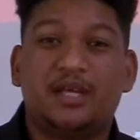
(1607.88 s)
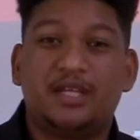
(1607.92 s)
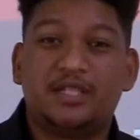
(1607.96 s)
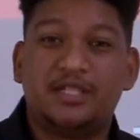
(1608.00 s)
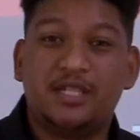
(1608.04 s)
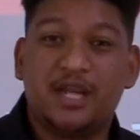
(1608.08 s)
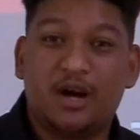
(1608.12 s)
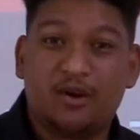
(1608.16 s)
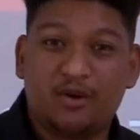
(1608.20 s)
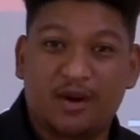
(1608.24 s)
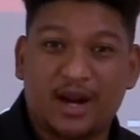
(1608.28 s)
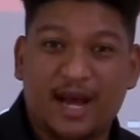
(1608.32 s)

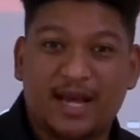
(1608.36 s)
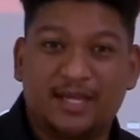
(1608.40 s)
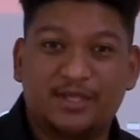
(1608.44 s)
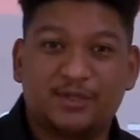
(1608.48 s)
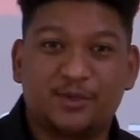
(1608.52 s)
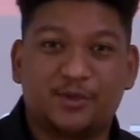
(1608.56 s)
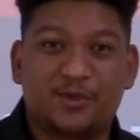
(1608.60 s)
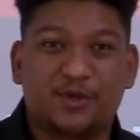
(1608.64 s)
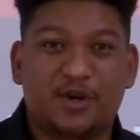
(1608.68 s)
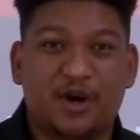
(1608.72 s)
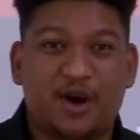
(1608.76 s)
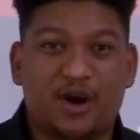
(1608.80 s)
no right
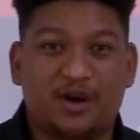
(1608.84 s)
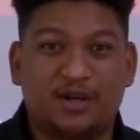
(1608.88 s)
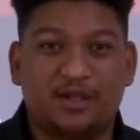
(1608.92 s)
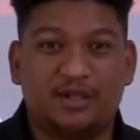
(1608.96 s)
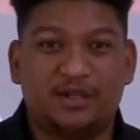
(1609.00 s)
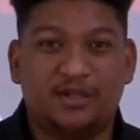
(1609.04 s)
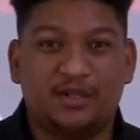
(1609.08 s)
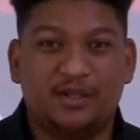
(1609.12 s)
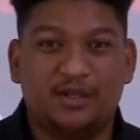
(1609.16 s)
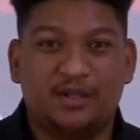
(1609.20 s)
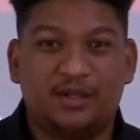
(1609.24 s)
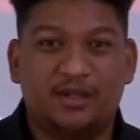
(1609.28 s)
or
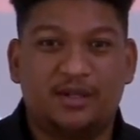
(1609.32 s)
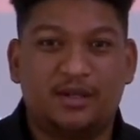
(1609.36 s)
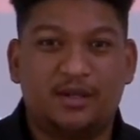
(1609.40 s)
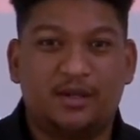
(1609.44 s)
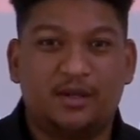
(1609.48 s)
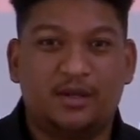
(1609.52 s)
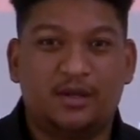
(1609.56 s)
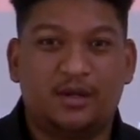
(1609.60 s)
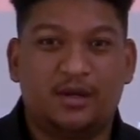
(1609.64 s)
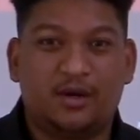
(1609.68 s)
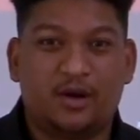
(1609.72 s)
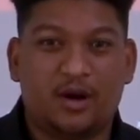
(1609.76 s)
wrong
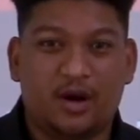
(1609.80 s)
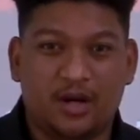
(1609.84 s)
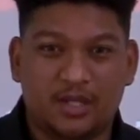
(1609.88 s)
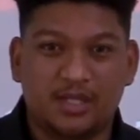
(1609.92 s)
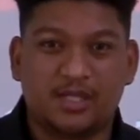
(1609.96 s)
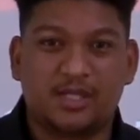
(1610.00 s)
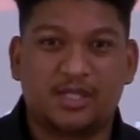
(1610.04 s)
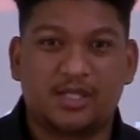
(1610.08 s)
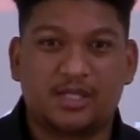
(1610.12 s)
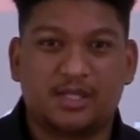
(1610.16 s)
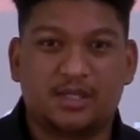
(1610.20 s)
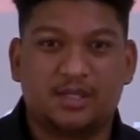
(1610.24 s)

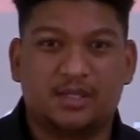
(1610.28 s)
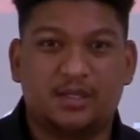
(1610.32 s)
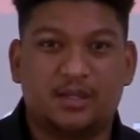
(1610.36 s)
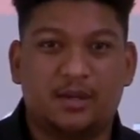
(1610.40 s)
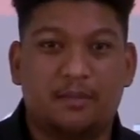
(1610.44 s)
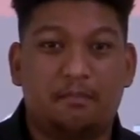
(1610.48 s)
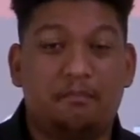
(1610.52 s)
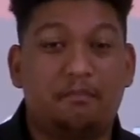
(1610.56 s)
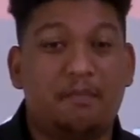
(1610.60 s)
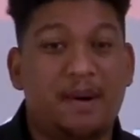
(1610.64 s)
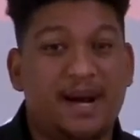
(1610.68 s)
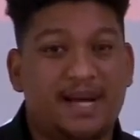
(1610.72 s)
answer,
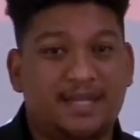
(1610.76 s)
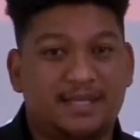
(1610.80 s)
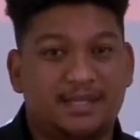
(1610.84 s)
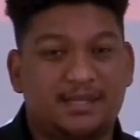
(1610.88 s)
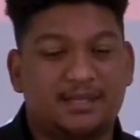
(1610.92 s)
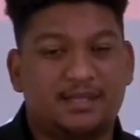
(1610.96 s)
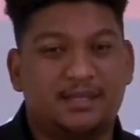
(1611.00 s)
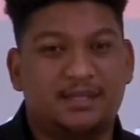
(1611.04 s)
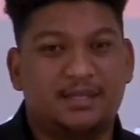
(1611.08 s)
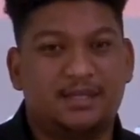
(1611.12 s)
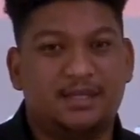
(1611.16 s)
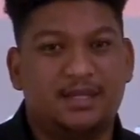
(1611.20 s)

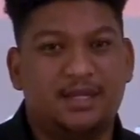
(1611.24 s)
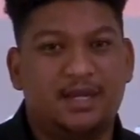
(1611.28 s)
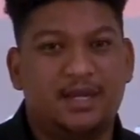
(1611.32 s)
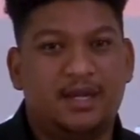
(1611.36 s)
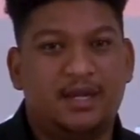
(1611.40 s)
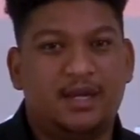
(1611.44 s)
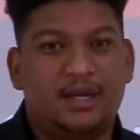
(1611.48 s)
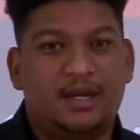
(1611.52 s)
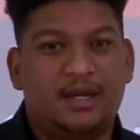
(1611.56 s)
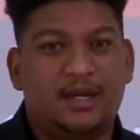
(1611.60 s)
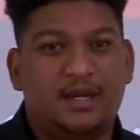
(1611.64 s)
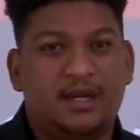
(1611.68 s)
but
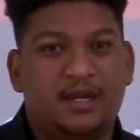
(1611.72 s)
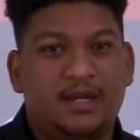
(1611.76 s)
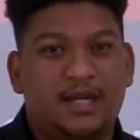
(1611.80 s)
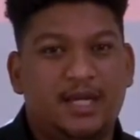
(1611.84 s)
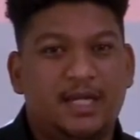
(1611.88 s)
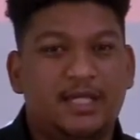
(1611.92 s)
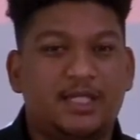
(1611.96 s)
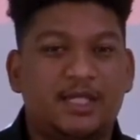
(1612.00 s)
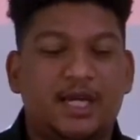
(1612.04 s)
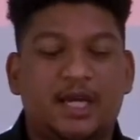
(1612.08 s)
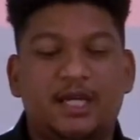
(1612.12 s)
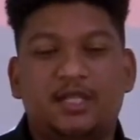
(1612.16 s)

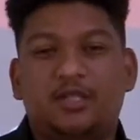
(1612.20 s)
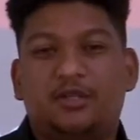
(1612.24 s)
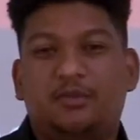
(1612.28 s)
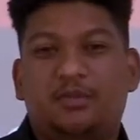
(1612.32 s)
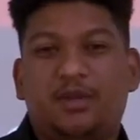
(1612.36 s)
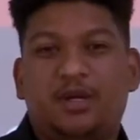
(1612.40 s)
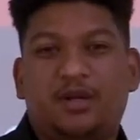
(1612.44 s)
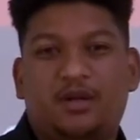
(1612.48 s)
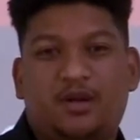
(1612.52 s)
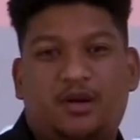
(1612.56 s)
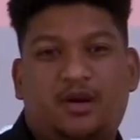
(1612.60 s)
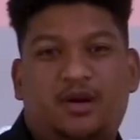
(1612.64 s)
it's going to
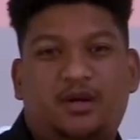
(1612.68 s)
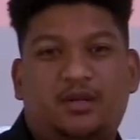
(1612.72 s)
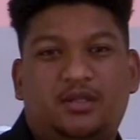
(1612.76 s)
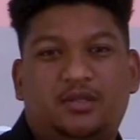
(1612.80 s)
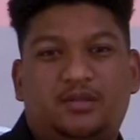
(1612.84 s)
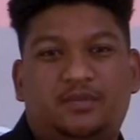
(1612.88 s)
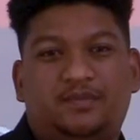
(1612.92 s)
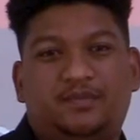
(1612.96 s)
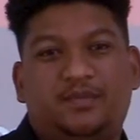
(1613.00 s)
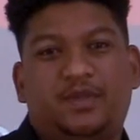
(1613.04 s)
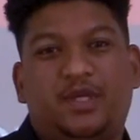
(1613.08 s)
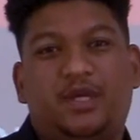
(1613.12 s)
be
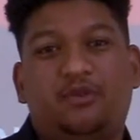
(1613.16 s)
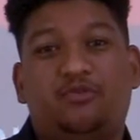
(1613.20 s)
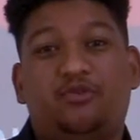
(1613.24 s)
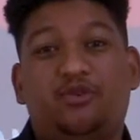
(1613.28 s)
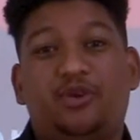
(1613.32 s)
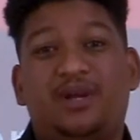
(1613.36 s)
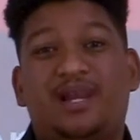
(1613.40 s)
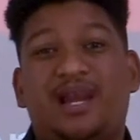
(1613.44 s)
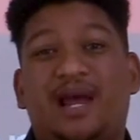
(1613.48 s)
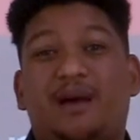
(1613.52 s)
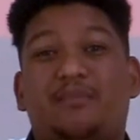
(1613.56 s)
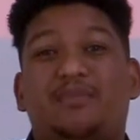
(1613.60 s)
wrong if
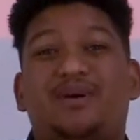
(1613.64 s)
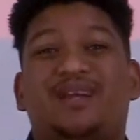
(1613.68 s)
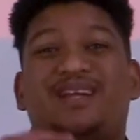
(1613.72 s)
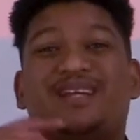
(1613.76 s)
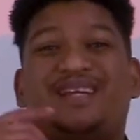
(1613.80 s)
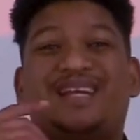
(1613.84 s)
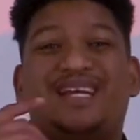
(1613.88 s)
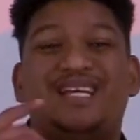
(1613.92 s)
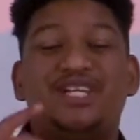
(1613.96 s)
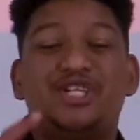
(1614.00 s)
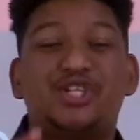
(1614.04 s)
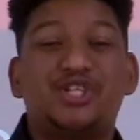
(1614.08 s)
your
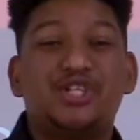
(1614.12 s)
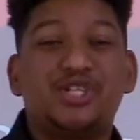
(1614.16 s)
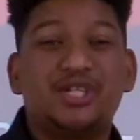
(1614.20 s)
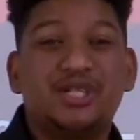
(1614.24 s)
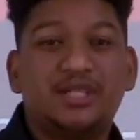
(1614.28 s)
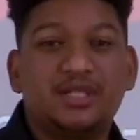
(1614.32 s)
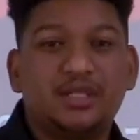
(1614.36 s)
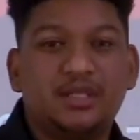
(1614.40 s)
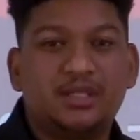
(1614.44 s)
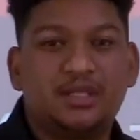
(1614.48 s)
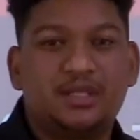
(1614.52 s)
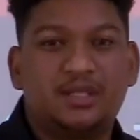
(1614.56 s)

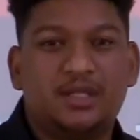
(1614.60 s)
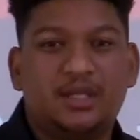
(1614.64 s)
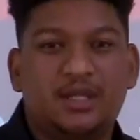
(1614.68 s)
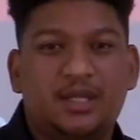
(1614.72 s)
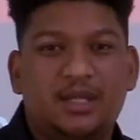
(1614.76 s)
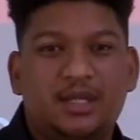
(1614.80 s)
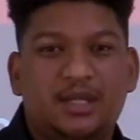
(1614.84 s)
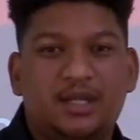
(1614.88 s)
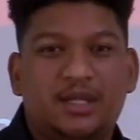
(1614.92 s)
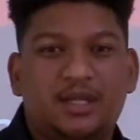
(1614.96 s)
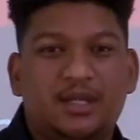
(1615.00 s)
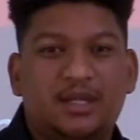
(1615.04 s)
elaboration
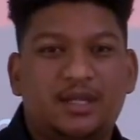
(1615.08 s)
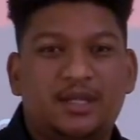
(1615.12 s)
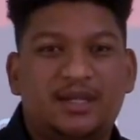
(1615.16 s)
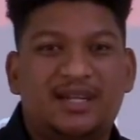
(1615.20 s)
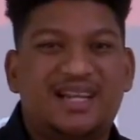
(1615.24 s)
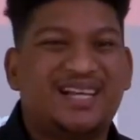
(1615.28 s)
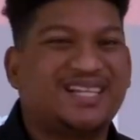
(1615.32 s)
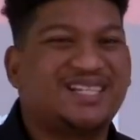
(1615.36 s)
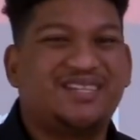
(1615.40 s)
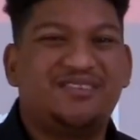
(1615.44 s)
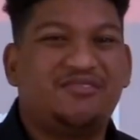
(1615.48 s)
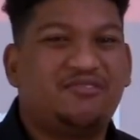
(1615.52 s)

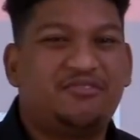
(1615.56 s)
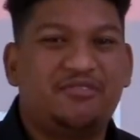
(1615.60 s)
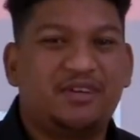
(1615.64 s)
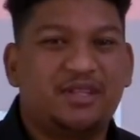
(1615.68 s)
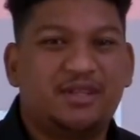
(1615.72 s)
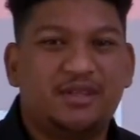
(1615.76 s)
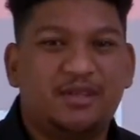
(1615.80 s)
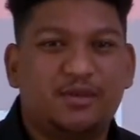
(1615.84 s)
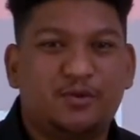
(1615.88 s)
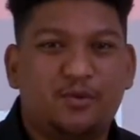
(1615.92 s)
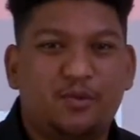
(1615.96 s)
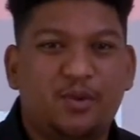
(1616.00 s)
doesn't
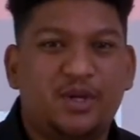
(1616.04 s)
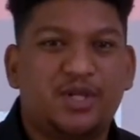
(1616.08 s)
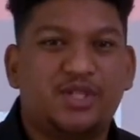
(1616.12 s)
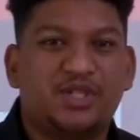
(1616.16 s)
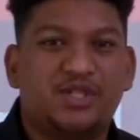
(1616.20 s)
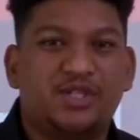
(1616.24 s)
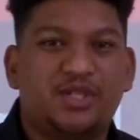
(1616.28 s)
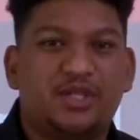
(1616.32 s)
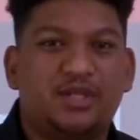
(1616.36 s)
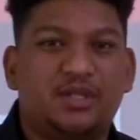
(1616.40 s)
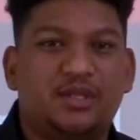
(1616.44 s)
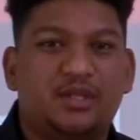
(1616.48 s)
fit the
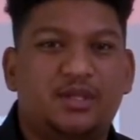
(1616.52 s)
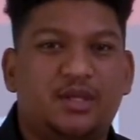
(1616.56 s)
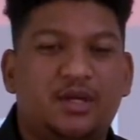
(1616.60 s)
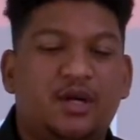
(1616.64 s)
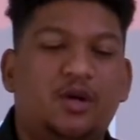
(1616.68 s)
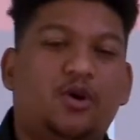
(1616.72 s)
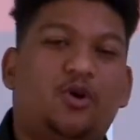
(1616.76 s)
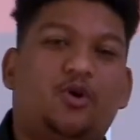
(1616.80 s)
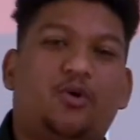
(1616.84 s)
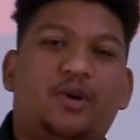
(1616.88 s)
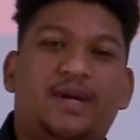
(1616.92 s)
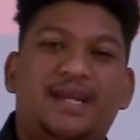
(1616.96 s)
question
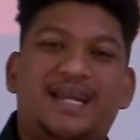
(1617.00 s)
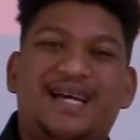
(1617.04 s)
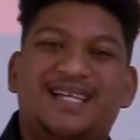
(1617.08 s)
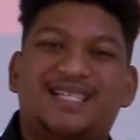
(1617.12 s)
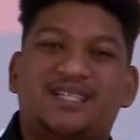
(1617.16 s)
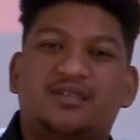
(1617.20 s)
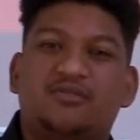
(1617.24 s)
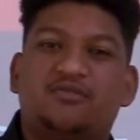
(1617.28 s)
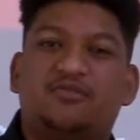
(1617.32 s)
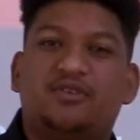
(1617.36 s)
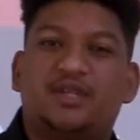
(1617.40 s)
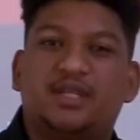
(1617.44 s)
or it
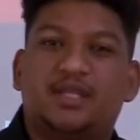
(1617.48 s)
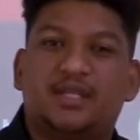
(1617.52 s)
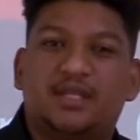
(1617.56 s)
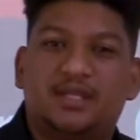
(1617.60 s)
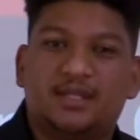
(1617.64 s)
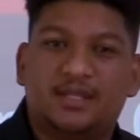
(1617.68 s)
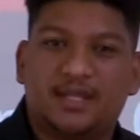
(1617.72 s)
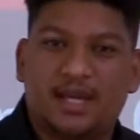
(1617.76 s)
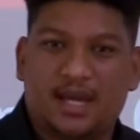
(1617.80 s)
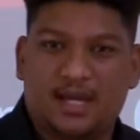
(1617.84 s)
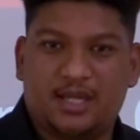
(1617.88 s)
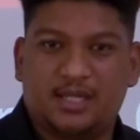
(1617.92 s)
doesn't fit the
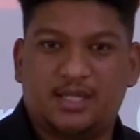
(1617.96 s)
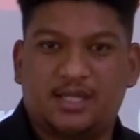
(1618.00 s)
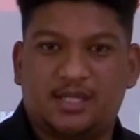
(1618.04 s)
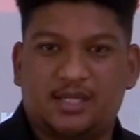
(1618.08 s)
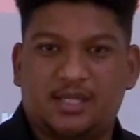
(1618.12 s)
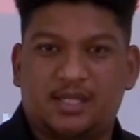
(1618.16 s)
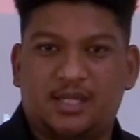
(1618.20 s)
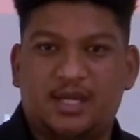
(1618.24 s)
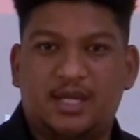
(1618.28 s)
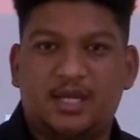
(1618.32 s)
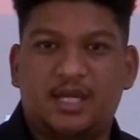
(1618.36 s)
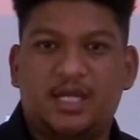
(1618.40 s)

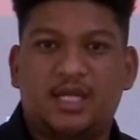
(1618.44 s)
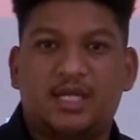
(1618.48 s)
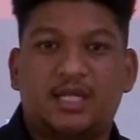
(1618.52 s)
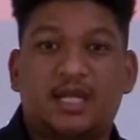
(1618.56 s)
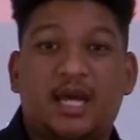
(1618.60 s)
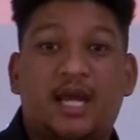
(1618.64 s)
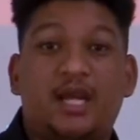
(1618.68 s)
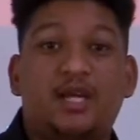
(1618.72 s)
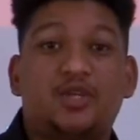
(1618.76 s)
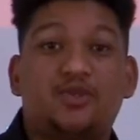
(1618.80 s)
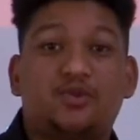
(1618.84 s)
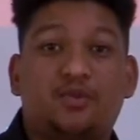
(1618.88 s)
text.
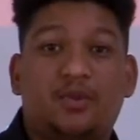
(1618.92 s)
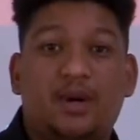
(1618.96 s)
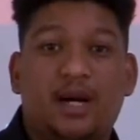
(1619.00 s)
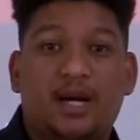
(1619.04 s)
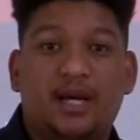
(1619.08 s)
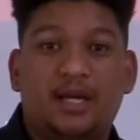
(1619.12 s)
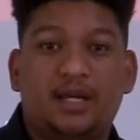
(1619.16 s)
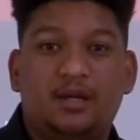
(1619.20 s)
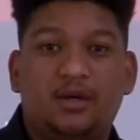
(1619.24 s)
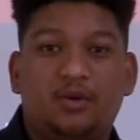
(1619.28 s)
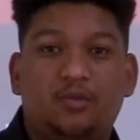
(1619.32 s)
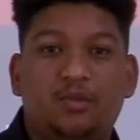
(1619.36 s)
That is
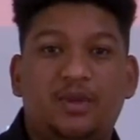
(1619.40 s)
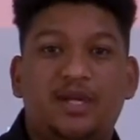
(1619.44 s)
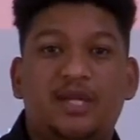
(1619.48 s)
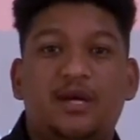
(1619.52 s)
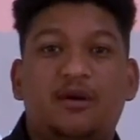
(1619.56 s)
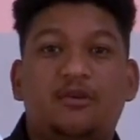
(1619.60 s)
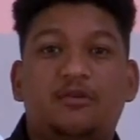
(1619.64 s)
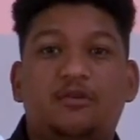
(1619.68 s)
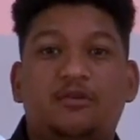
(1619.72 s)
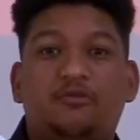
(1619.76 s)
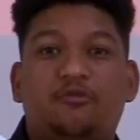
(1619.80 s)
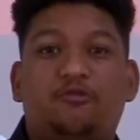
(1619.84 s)
why we
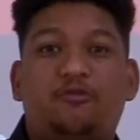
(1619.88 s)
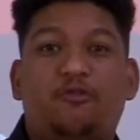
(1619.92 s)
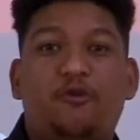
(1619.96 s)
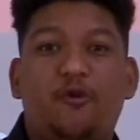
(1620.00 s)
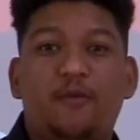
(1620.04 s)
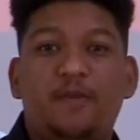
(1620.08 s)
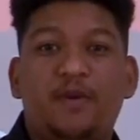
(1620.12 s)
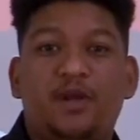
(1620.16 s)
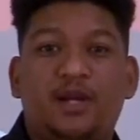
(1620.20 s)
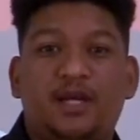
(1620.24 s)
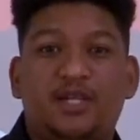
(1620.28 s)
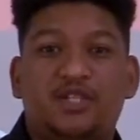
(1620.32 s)
don't
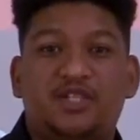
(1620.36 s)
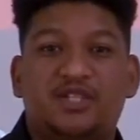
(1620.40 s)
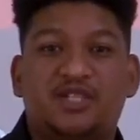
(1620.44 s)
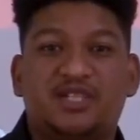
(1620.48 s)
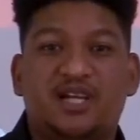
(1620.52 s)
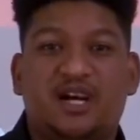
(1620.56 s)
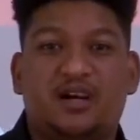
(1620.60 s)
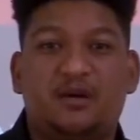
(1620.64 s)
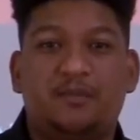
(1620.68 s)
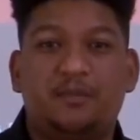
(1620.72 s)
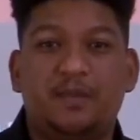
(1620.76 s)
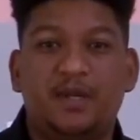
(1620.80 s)
formulate just
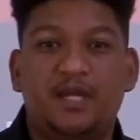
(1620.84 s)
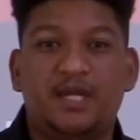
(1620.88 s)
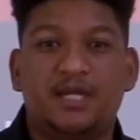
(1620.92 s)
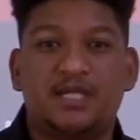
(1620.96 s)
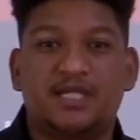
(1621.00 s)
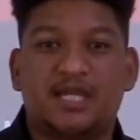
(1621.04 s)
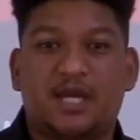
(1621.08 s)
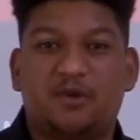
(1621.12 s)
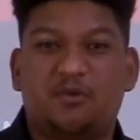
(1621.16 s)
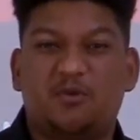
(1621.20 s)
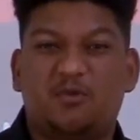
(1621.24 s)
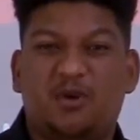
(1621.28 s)
our
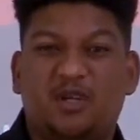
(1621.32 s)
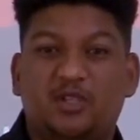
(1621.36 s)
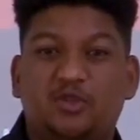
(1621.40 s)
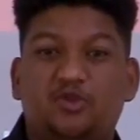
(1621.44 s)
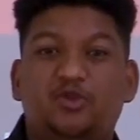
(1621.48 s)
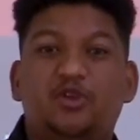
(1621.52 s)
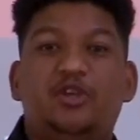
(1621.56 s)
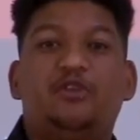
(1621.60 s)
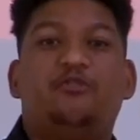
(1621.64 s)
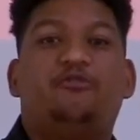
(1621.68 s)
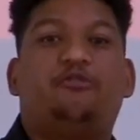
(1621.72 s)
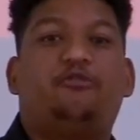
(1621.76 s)
opinions and we want
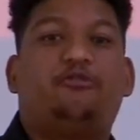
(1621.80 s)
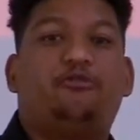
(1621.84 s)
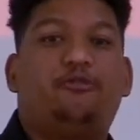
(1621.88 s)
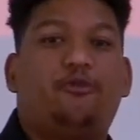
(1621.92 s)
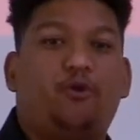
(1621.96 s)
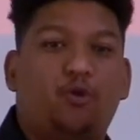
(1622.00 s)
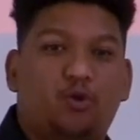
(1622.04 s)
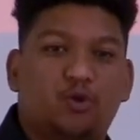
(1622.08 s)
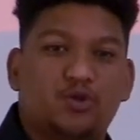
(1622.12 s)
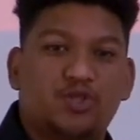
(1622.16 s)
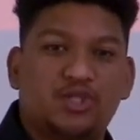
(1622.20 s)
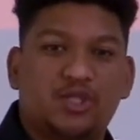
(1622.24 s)
to
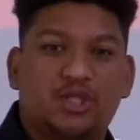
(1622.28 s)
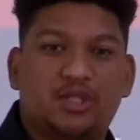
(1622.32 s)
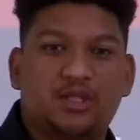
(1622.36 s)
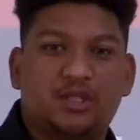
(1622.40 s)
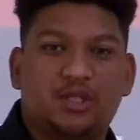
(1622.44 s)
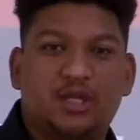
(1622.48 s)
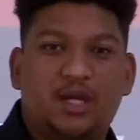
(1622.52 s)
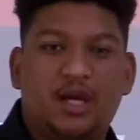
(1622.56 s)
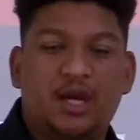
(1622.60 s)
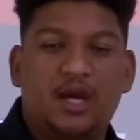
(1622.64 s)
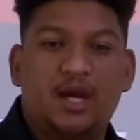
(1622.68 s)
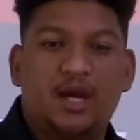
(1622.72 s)
enforce it.